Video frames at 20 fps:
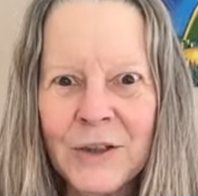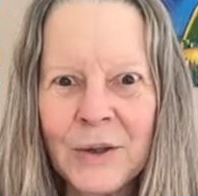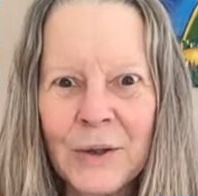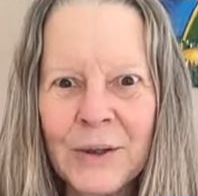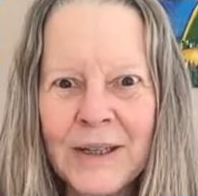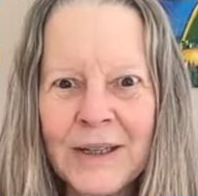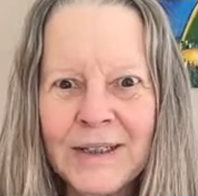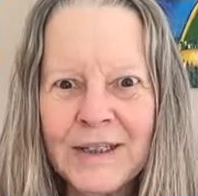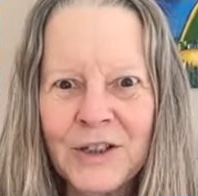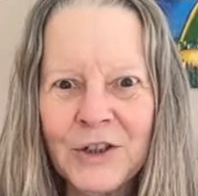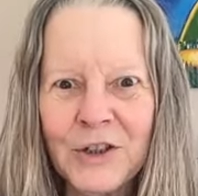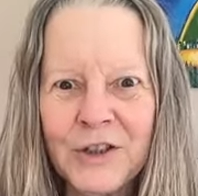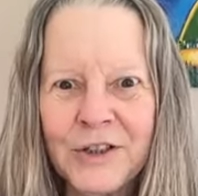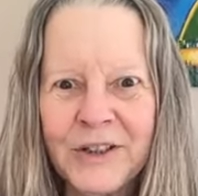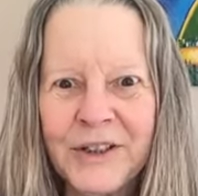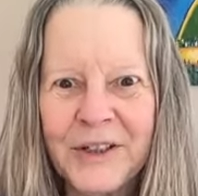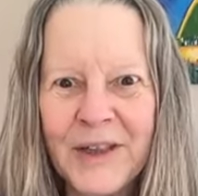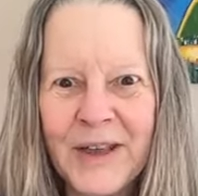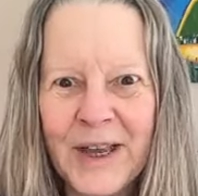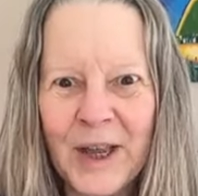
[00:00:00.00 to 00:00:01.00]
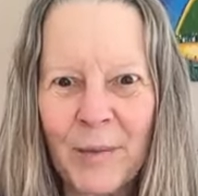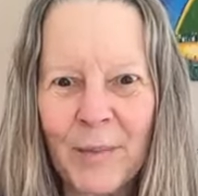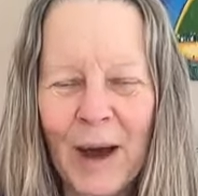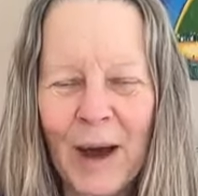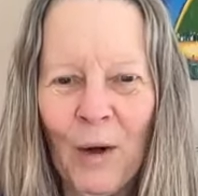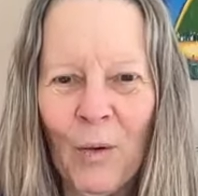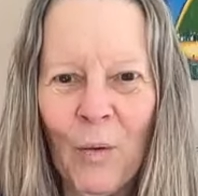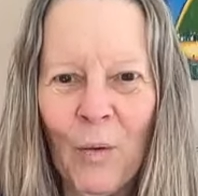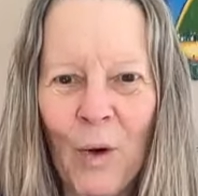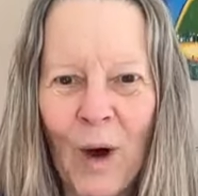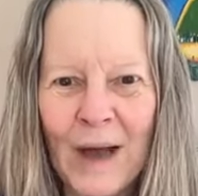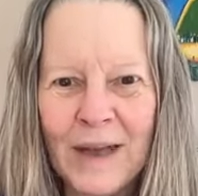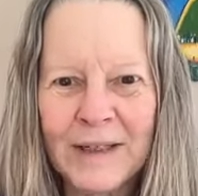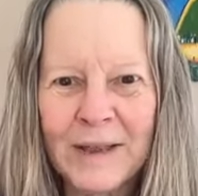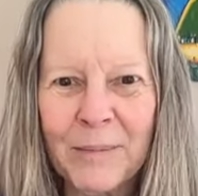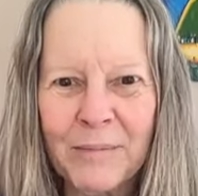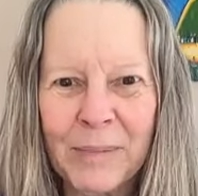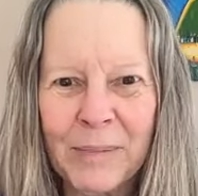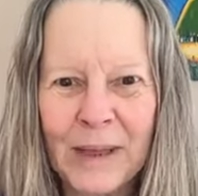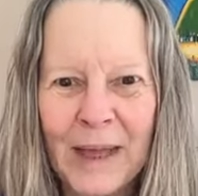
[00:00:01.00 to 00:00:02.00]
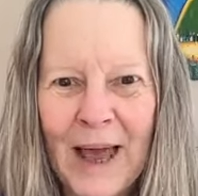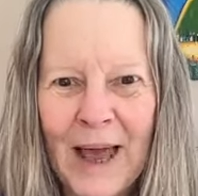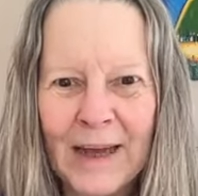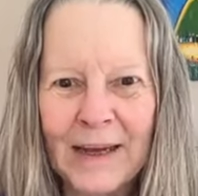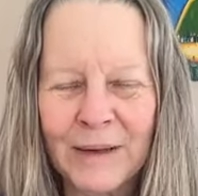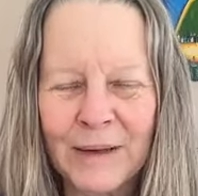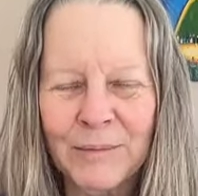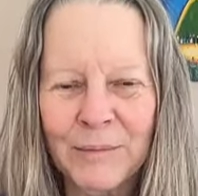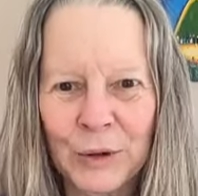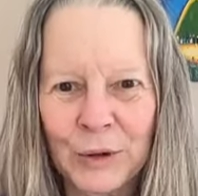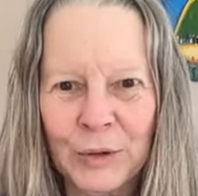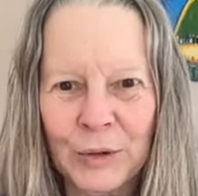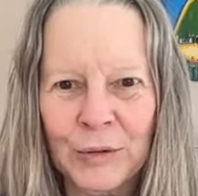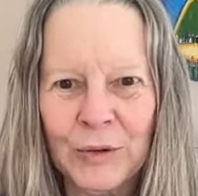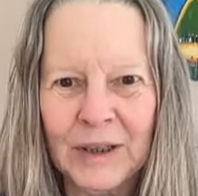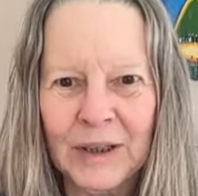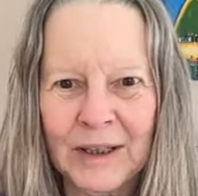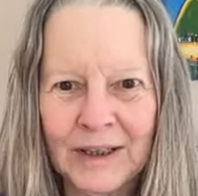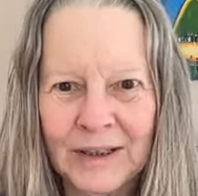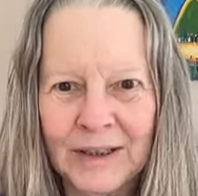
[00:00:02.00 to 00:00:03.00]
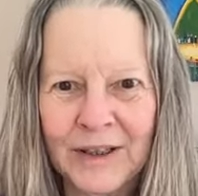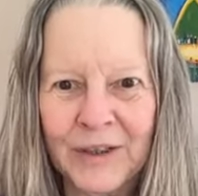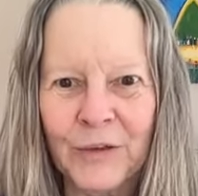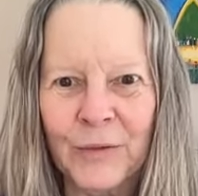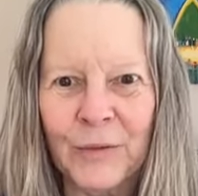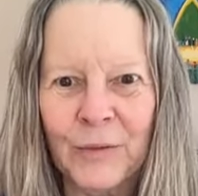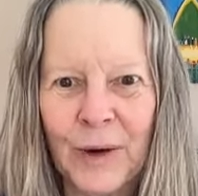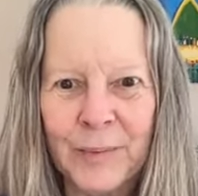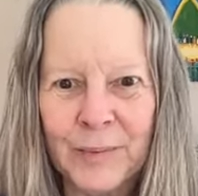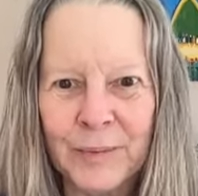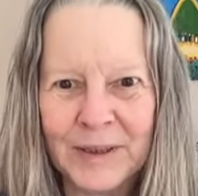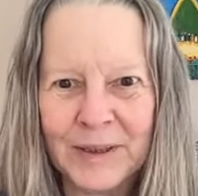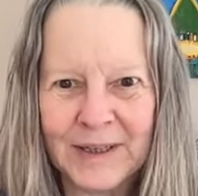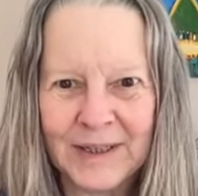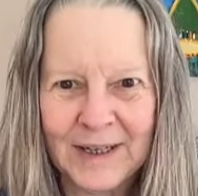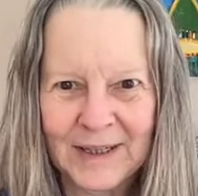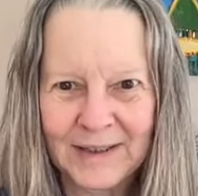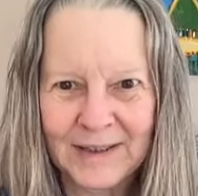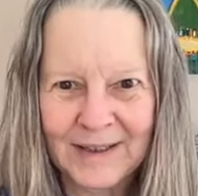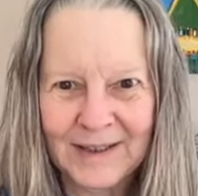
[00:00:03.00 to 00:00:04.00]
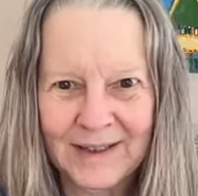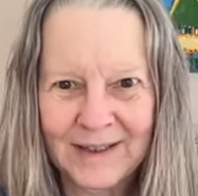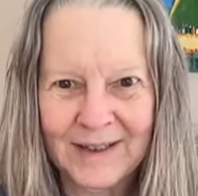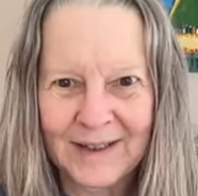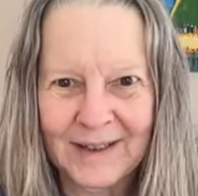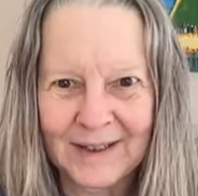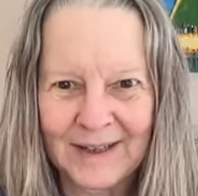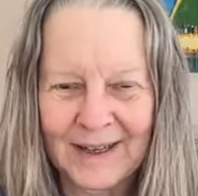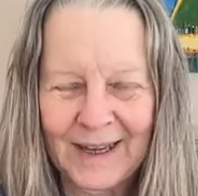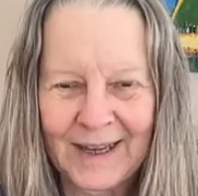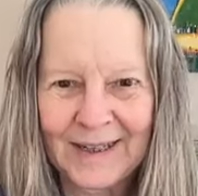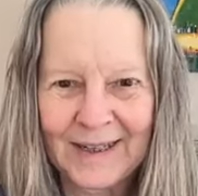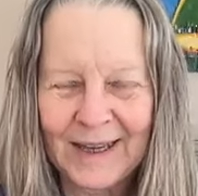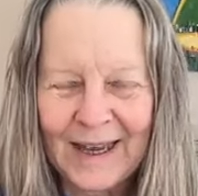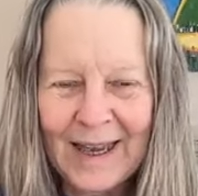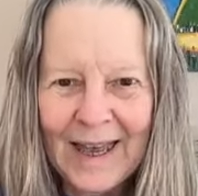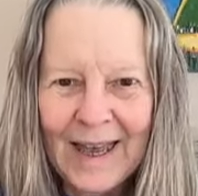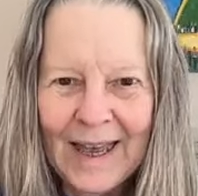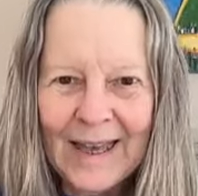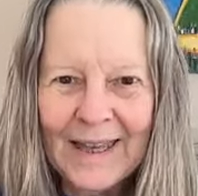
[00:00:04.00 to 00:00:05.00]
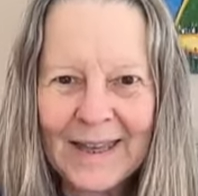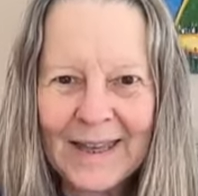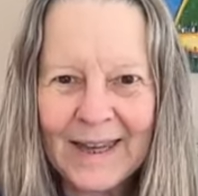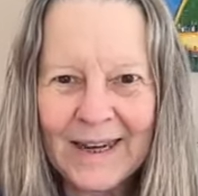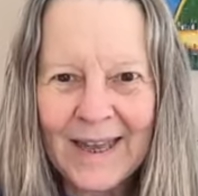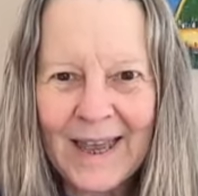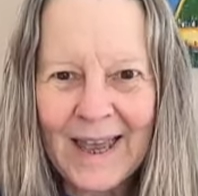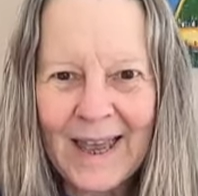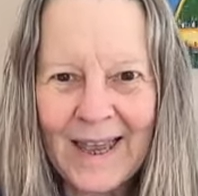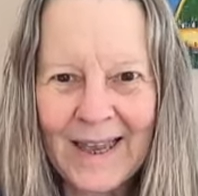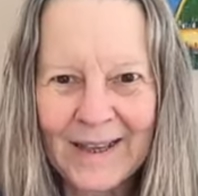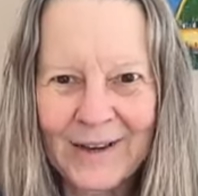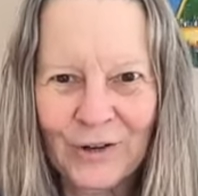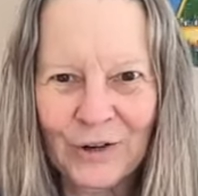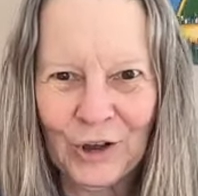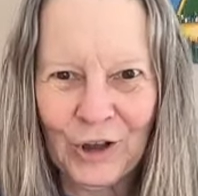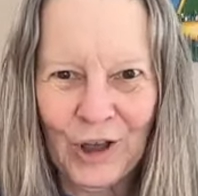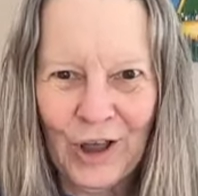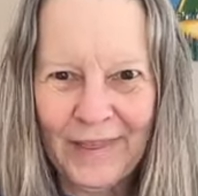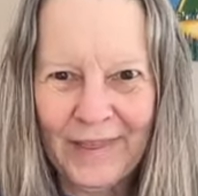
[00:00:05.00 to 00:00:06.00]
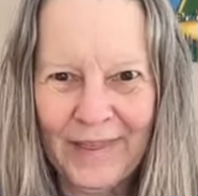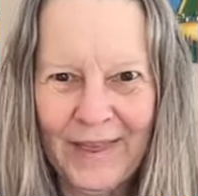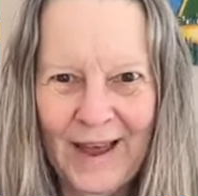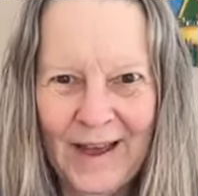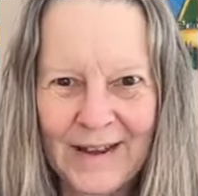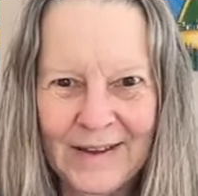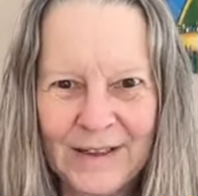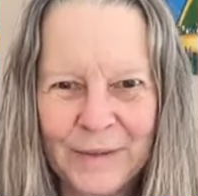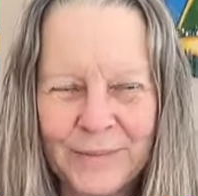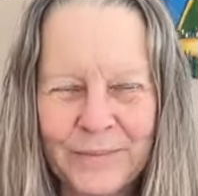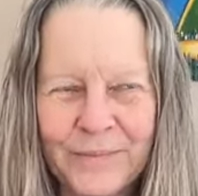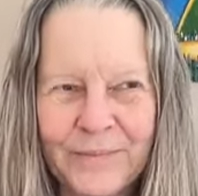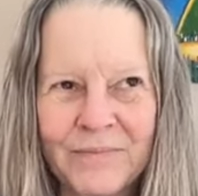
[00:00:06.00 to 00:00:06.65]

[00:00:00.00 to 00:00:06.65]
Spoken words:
let's just think about what Black Moon Lilith represents and get a handle on that.